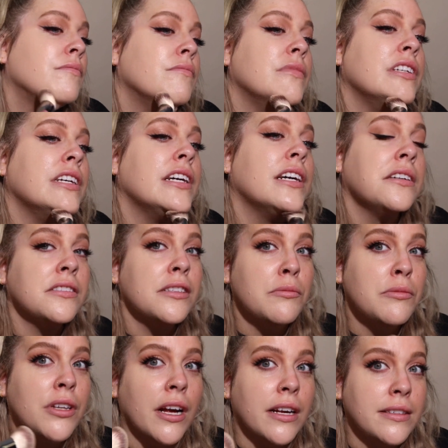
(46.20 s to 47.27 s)
And it has
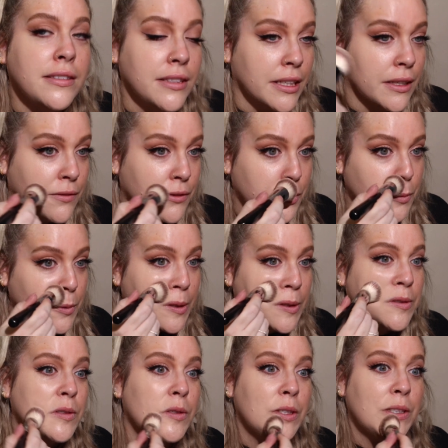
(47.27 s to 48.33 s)
some nice give to
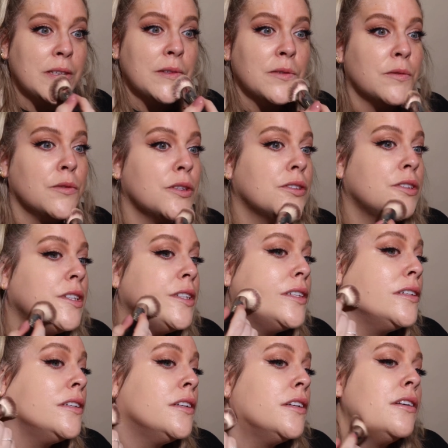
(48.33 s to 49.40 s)
it, so you can
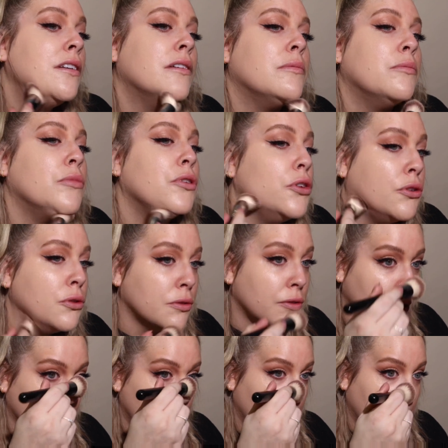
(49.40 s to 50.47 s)
really
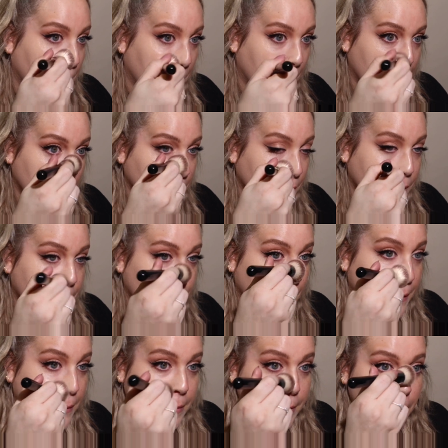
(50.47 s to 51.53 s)
maneuver it around your
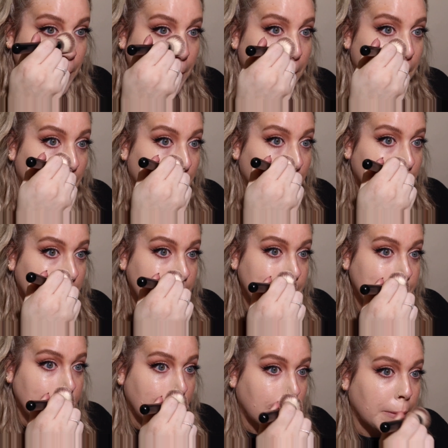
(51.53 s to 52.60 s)
face with
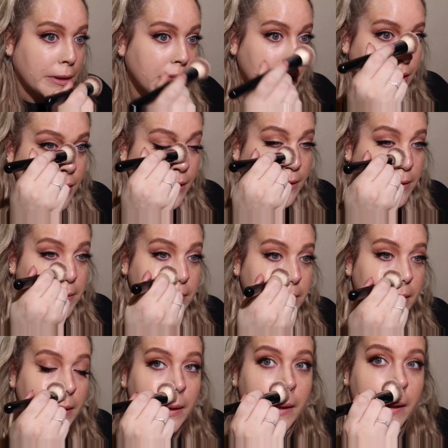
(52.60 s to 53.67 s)
so much
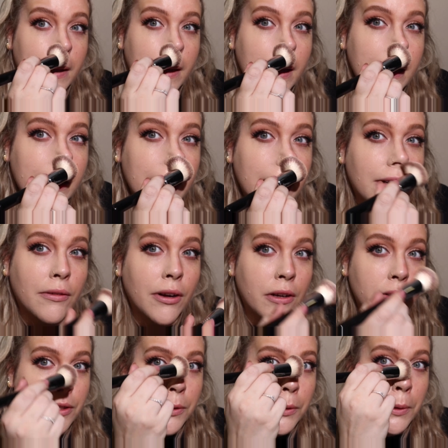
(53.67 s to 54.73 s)
ease and get
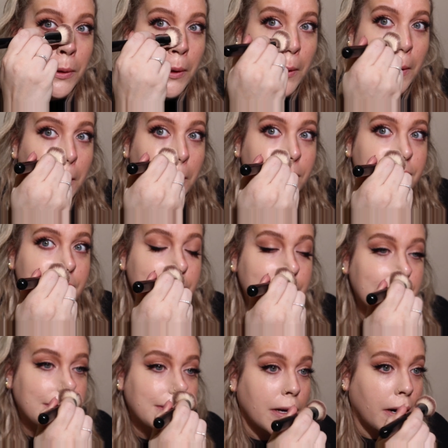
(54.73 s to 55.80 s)
around your nose. It
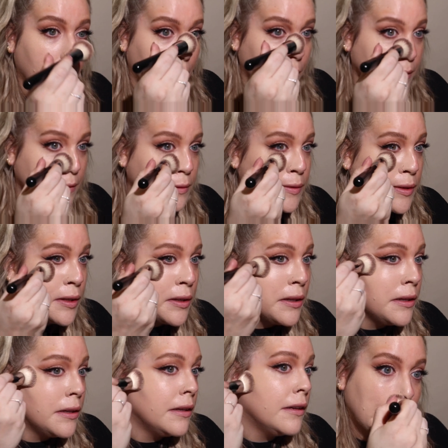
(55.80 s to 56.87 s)
just hugs
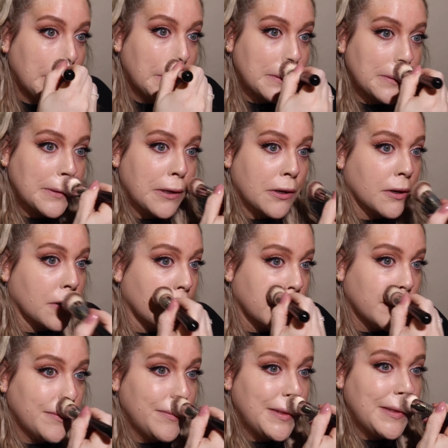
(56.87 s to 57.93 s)
those
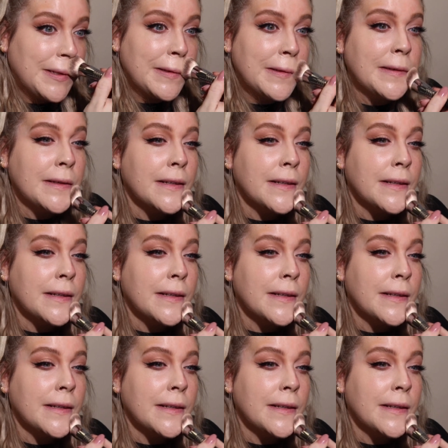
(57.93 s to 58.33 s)
curves